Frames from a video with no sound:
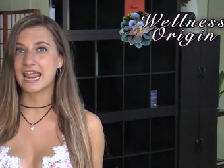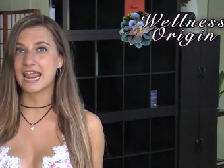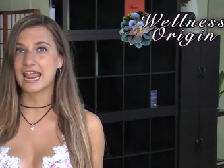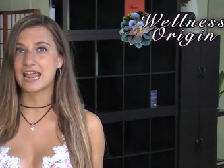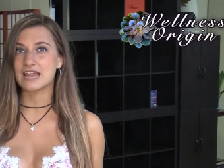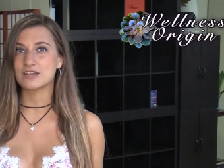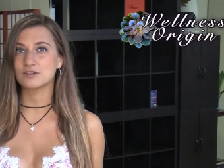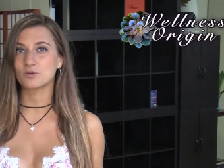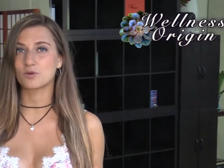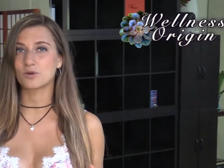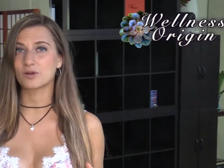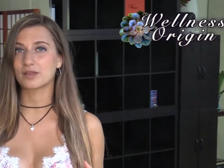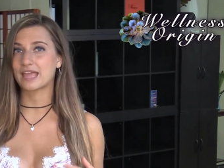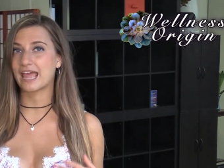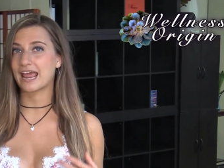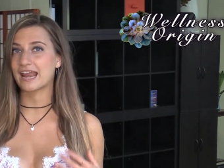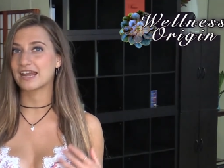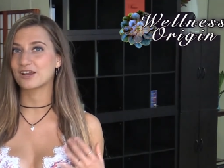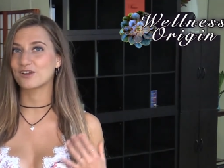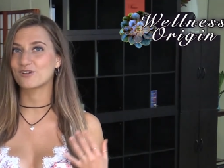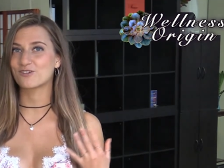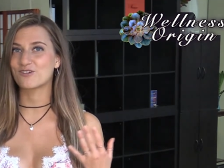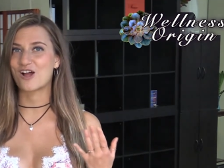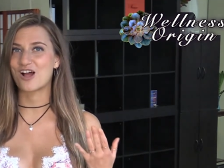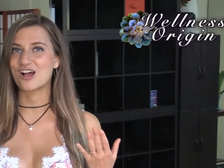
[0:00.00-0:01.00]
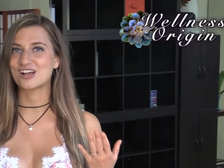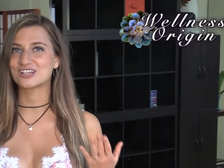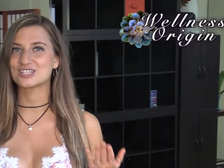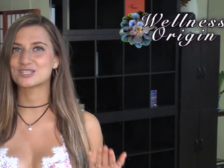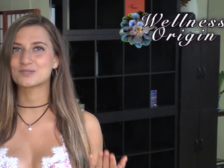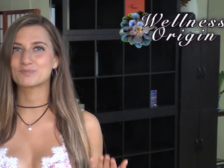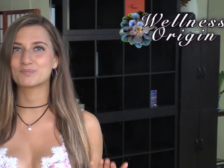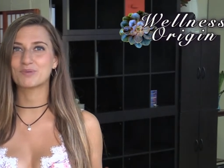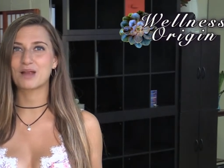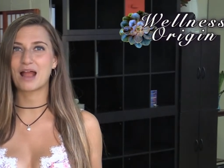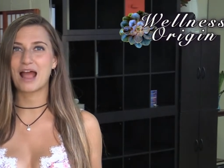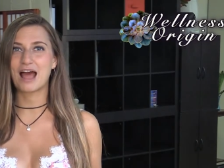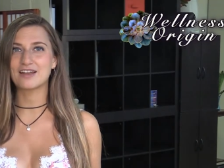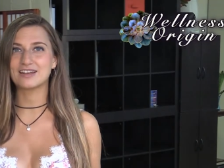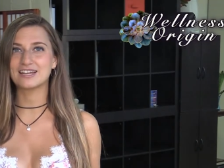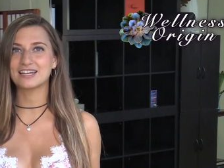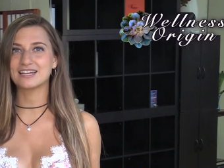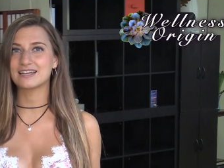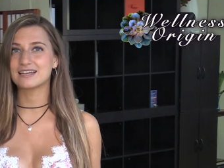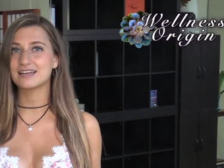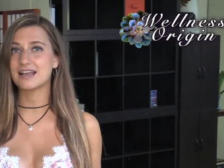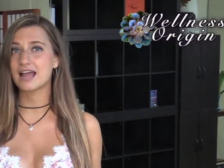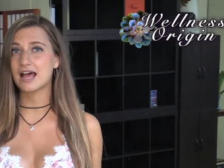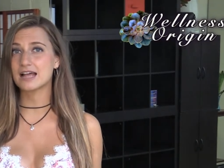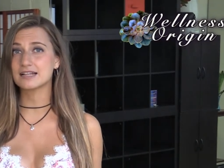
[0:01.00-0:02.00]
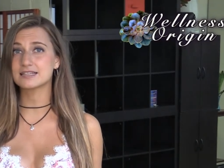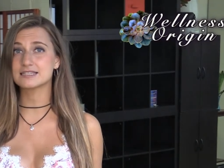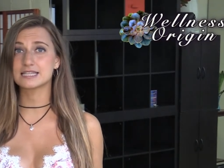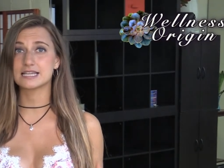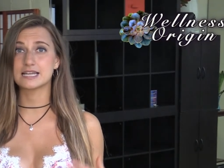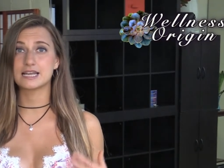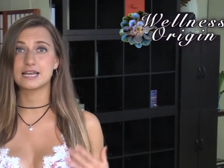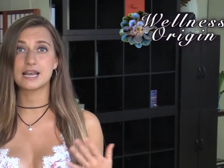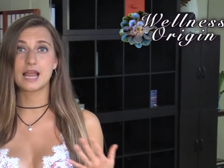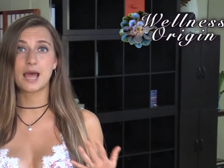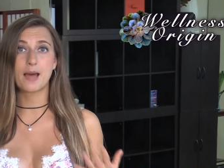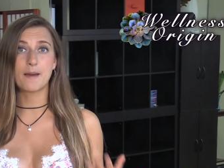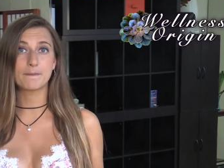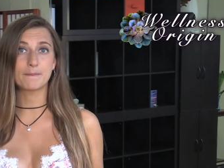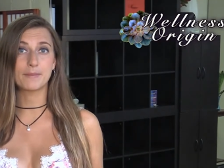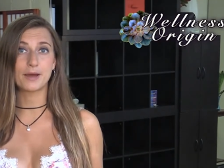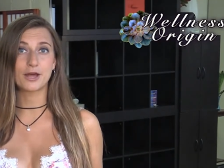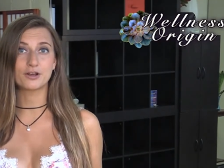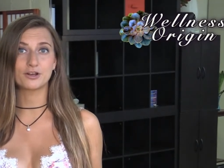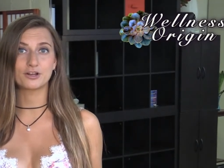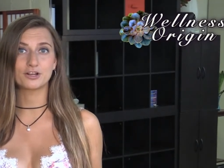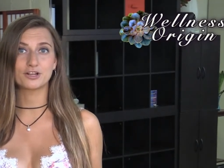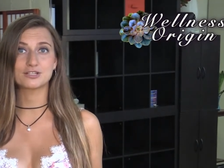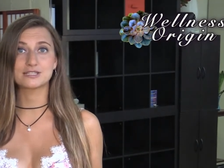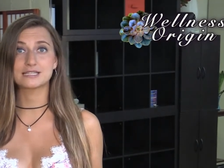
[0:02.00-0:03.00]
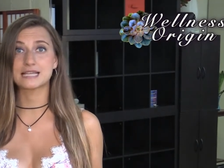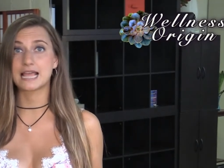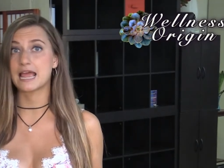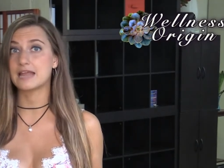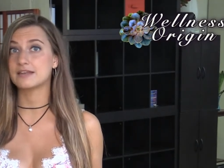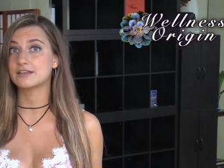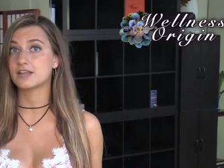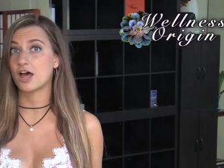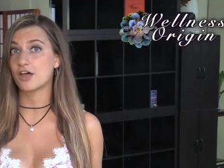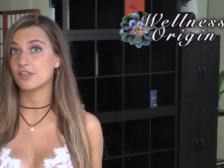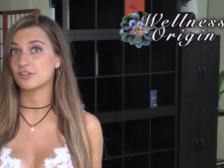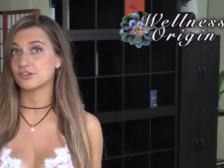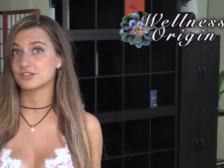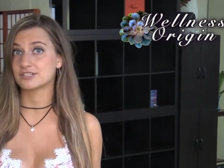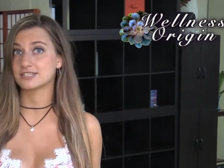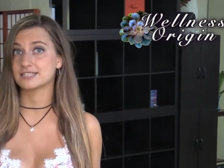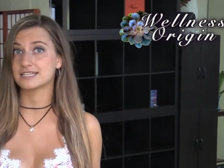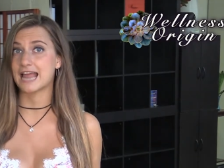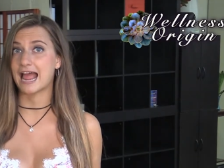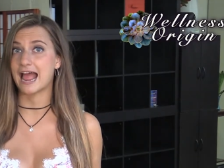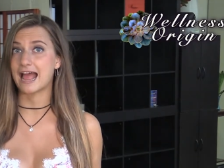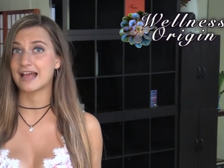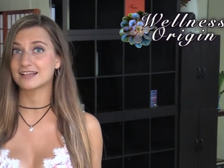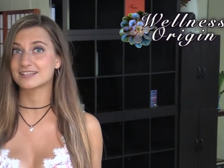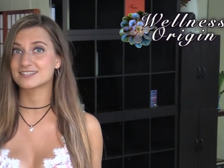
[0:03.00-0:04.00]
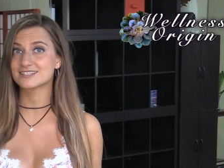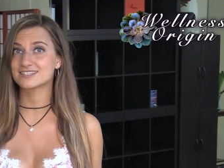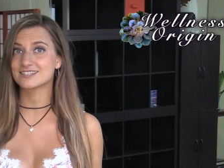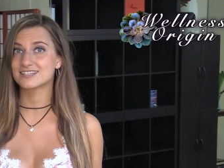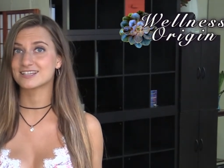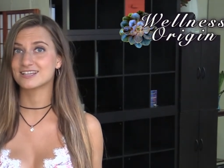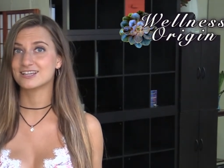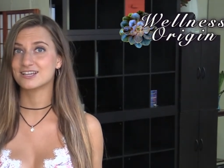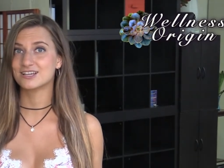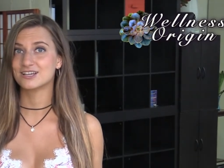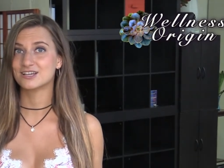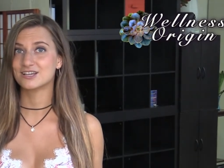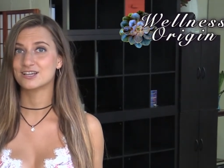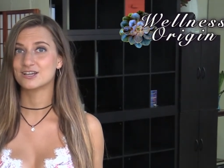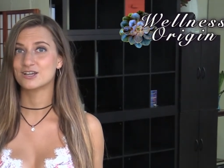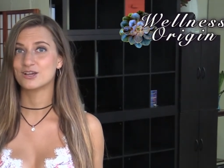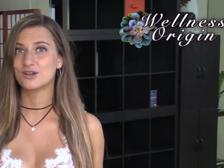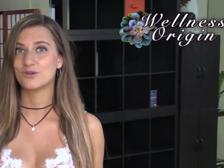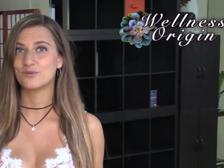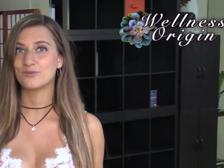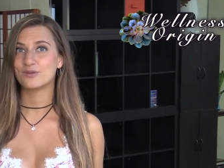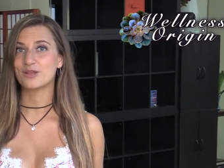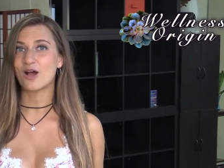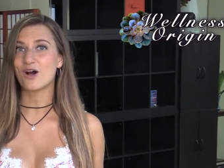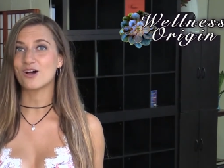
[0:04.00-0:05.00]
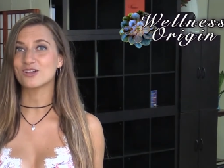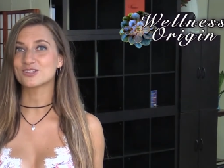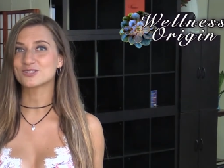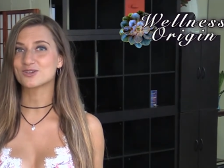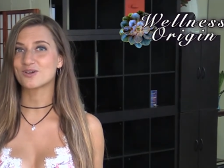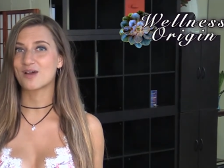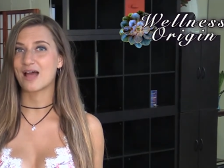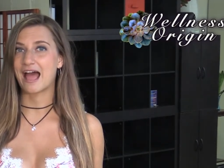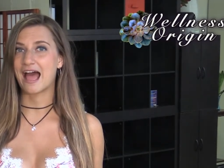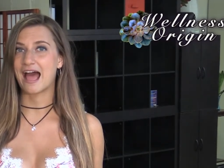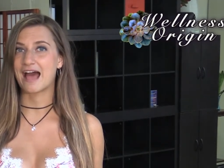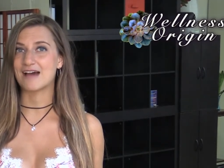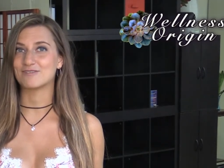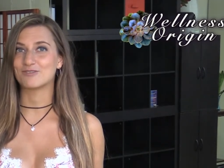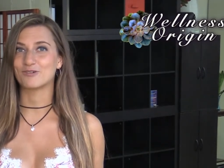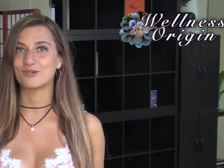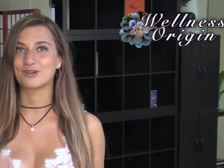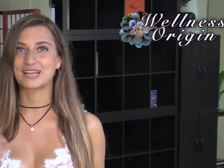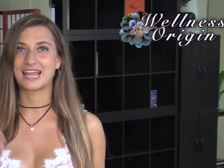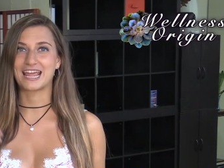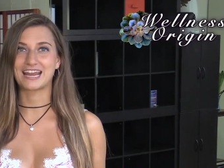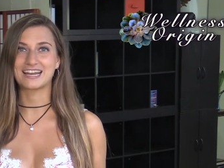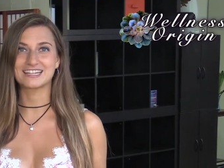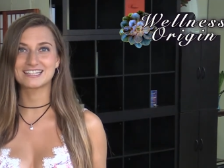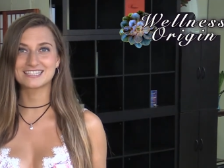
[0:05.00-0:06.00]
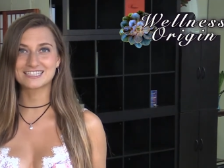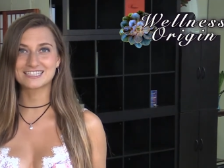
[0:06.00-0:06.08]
and organic raw sprouted nuts and nut butters and other snacks. We also have organic